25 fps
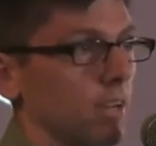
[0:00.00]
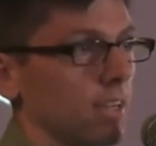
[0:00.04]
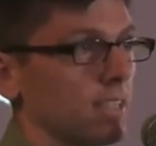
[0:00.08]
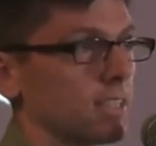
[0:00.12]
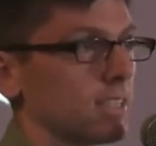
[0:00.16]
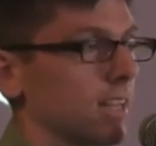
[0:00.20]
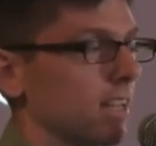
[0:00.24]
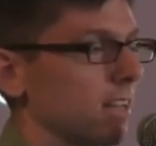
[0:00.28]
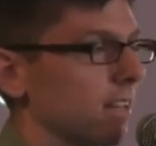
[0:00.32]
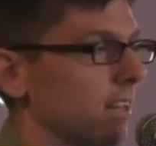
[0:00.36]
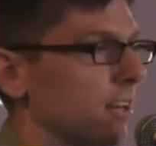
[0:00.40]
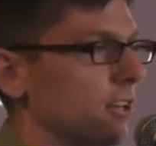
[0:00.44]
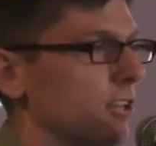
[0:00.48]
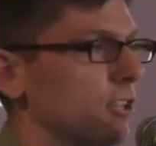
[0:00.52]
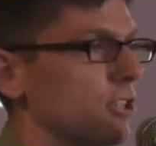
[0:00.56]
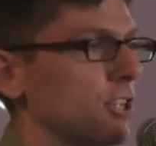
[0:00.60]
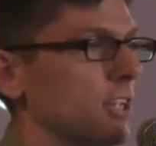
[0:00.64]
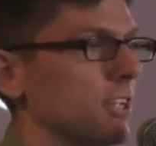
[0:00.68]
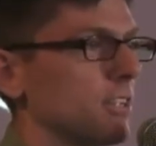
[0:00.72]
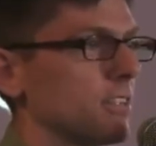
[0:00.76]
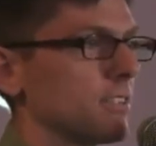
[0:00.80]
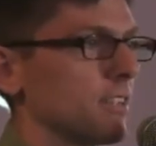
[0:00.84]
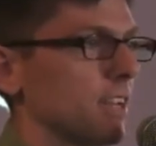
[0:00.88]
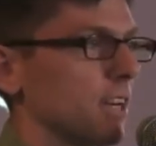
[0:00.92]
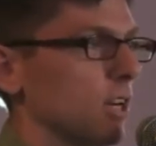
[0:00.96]
Xcel
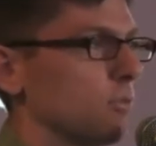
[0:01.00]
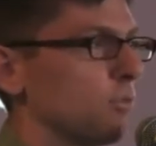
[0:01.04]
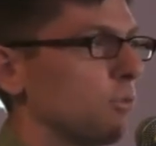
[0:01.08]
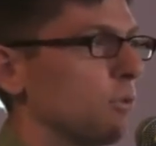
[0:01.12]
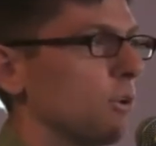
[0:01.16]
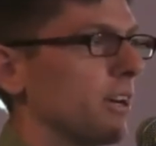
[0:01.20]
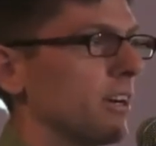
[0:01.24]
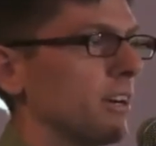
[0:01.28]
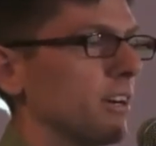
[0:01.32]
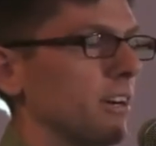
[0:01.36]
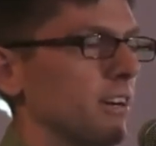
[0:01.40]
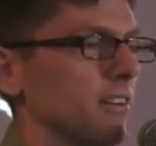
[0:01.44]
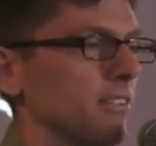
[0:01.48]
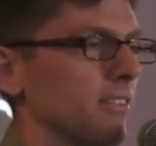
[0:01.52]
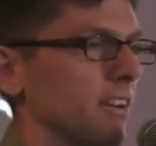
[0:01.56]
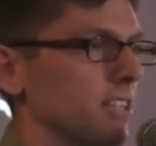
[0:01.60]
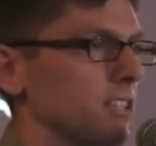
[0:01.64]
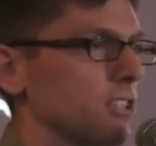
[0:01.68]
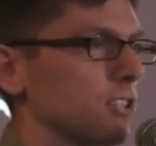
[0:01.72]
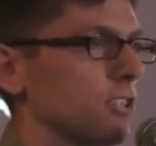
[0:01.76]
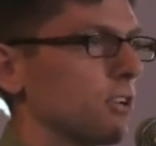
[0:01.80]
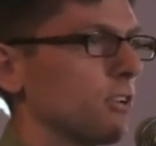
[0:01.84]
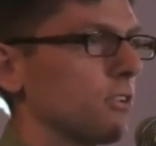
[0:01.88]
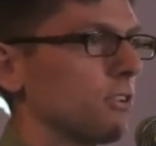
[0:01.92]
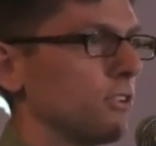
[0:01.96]
Energy and CenterPoint are
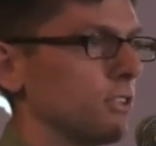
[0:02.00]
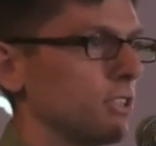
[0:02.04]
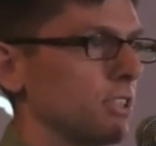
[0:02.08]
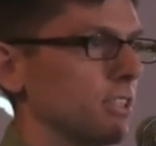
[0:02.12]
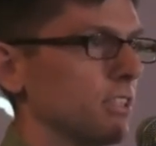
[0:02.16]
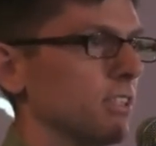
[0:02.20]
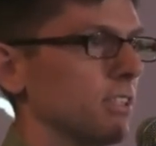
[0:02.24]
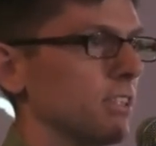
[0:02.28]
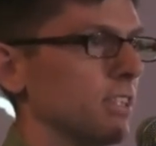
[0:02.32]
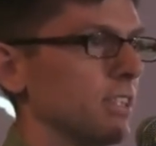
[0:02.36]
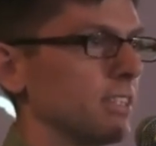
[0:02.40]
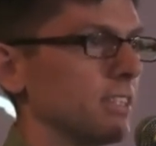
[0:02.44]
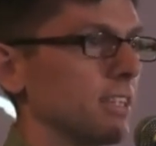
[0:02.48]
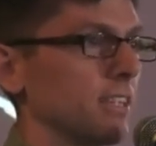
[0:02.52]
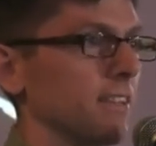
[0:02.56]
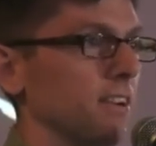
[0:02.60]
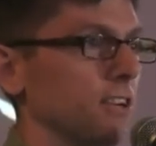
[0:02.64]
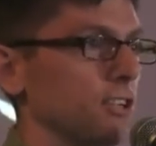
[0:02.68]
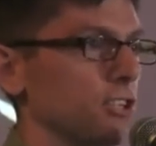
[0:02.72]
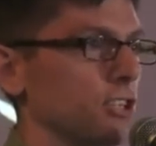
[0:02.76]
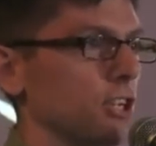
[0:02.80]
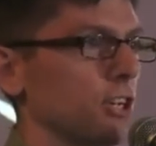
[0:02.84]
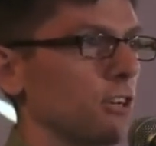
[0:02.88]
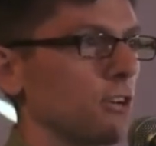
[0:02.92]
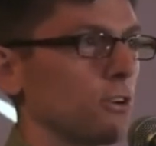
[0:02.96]
investor-owned utilities, and
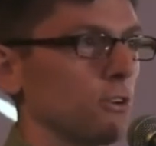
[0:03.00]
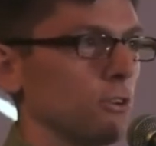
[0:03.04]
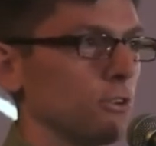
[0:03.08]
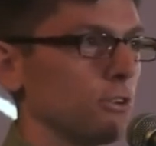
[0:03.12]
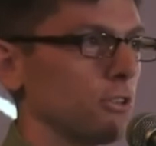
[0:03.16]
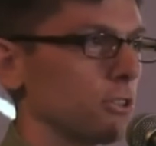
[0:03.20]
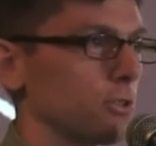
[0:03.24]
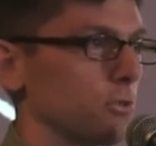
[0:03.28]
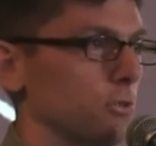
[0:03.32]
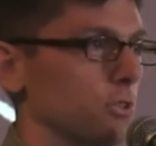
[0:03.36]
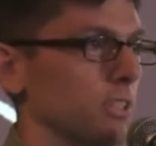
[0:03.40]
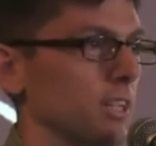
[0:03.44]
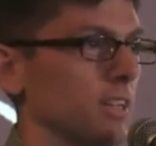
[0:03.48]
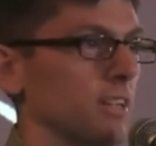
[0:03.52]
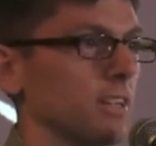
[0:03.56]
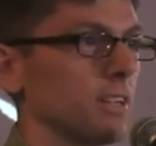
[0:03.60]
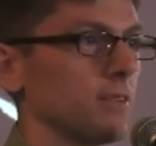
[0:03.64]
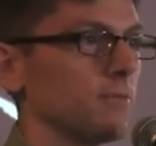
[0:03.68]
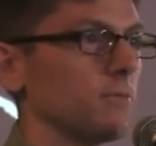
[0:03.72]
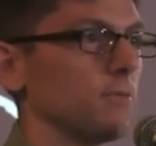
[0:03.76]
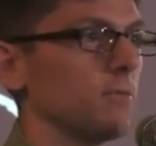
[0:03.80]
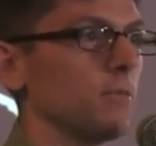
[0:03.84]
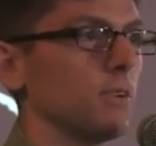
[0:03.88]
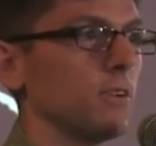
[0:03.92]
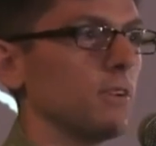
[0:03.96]
their shareholders will tell
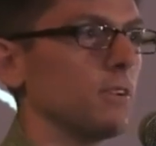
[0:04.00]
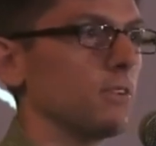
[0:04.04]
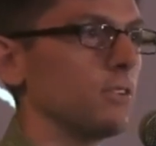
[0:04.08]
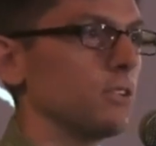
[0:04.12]
them,